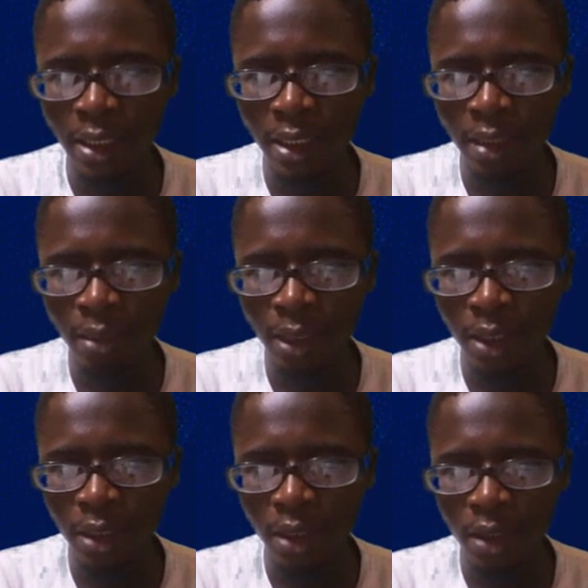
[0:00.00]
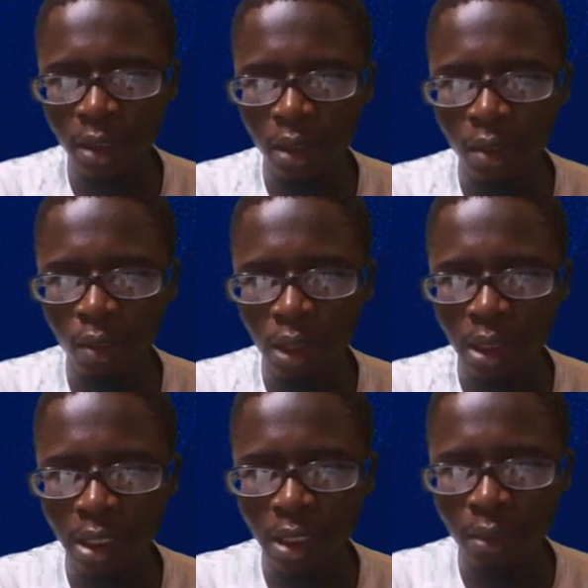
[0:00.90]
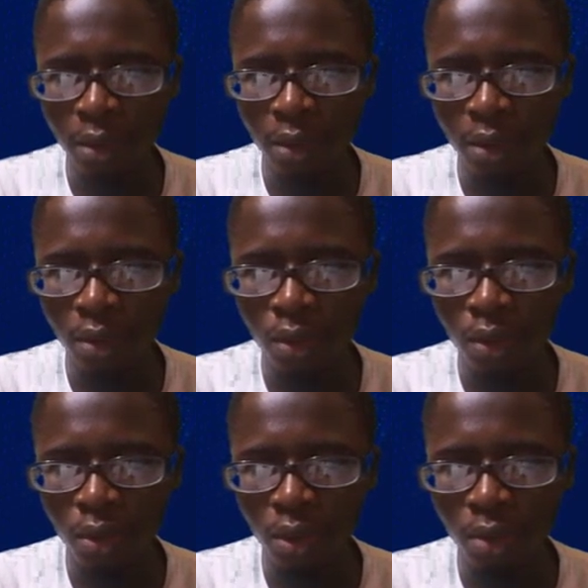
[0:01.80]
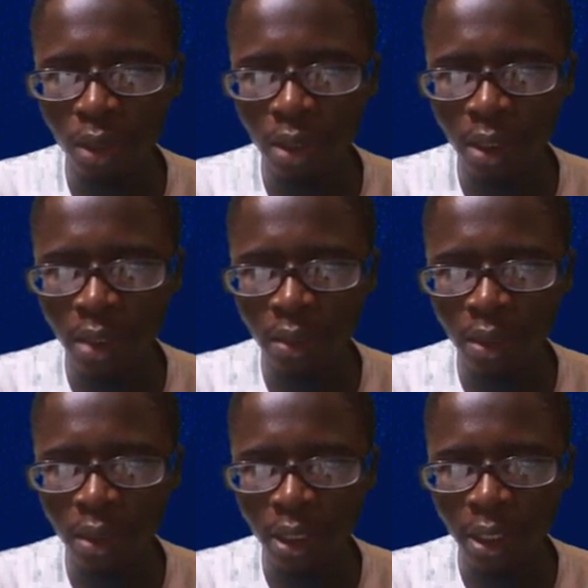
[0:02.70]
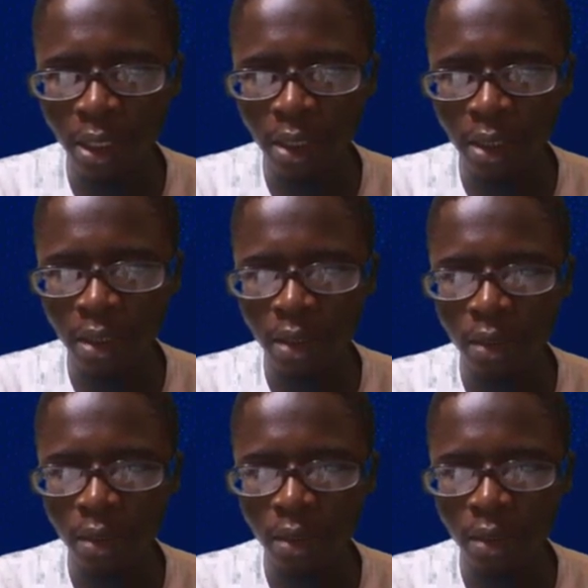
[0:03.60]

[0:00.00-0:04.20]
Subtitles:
and this means 1 times 2 raised to the power 3, which is 8,